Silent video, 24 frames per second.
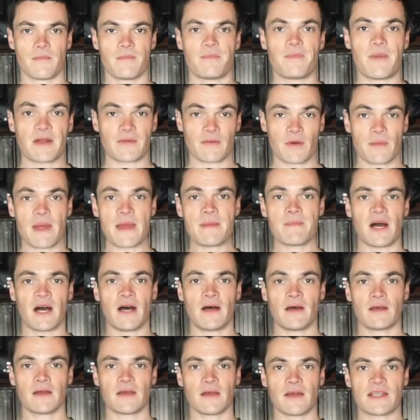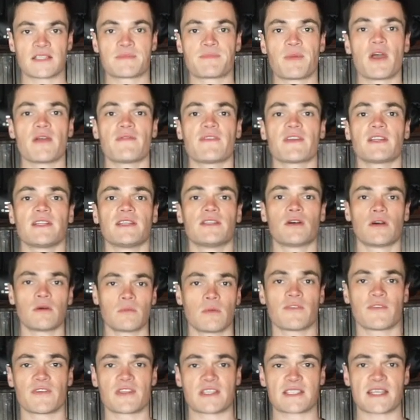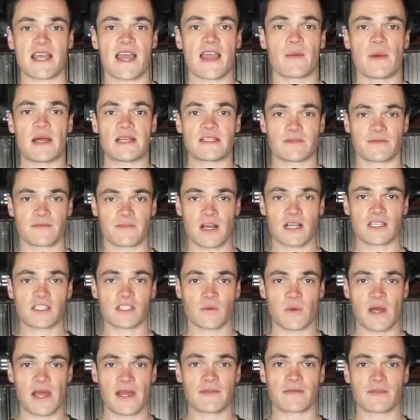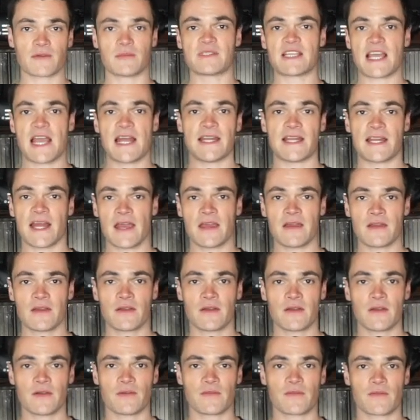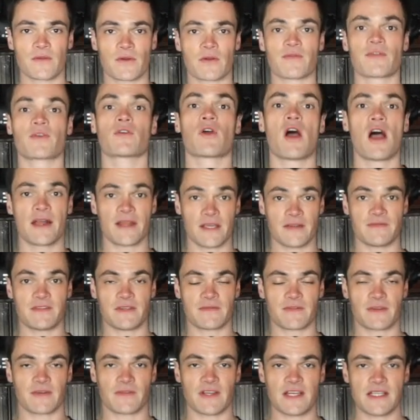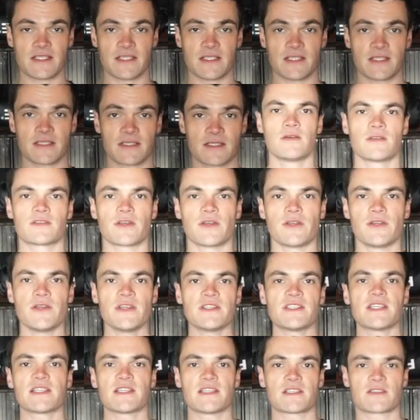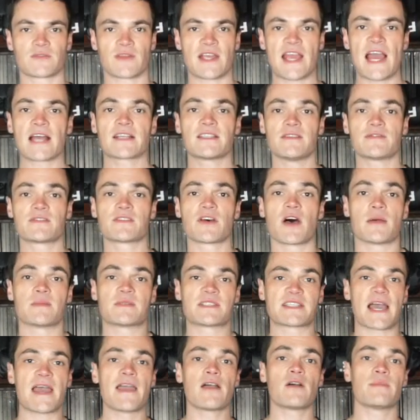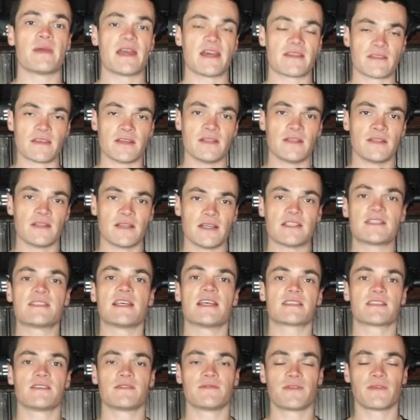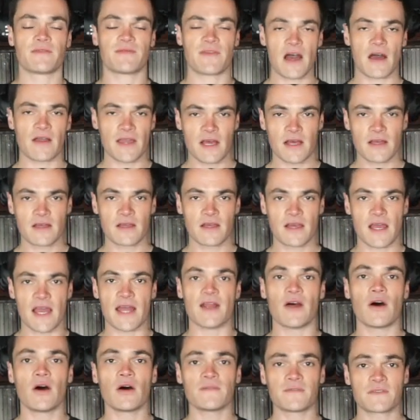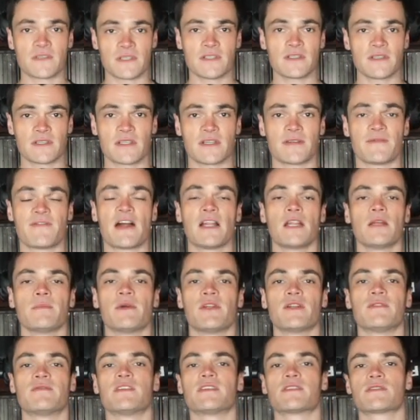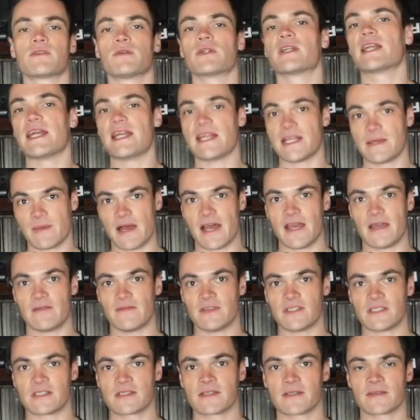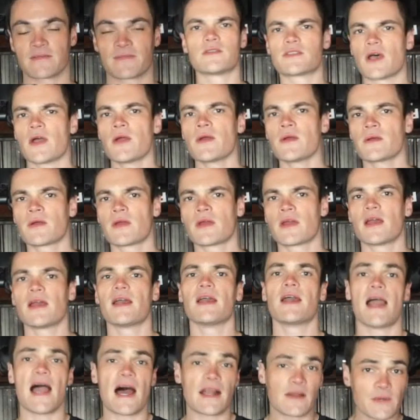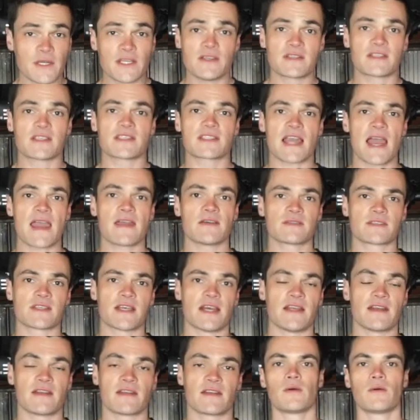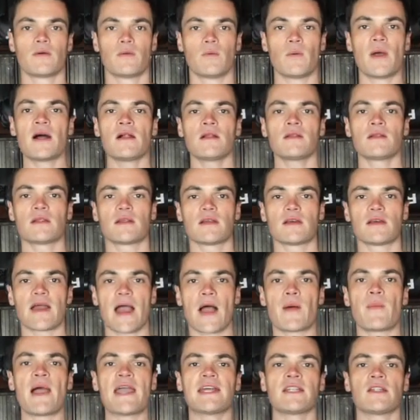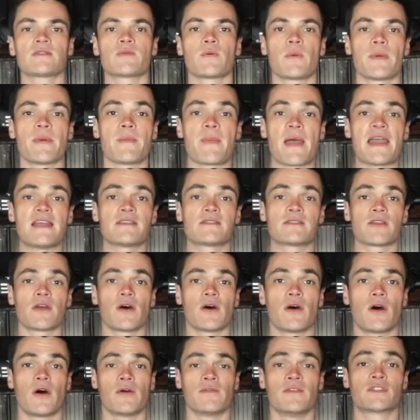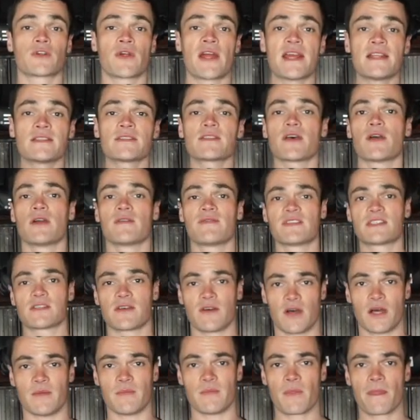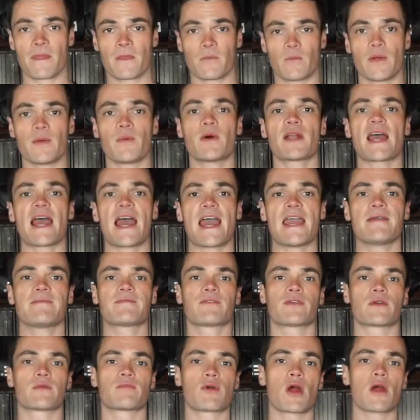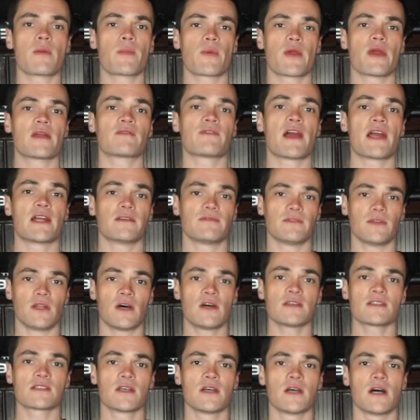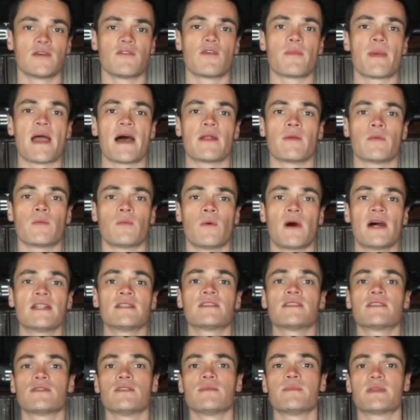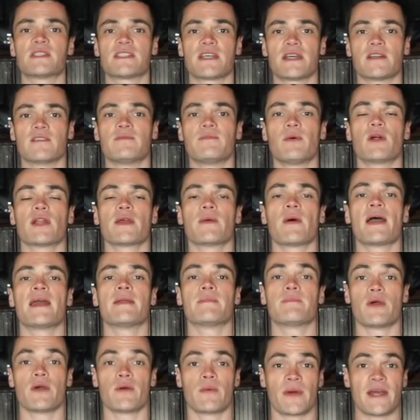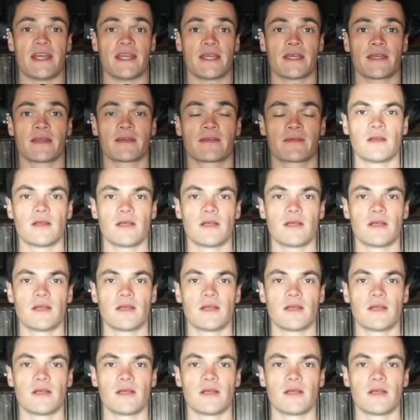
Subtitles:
But remember, it's perfectly normal for the scale weight to fluctuate from day to day for a variety of different reasons. So using this reactive type scale method is destined for failure and often the development of disordered eating behaviours. So, how do we use the scales then? Well, our weight loss will be based on trends over time. We want to aim for an appropriate rate of loss of about 1 to 2% of body weight per week.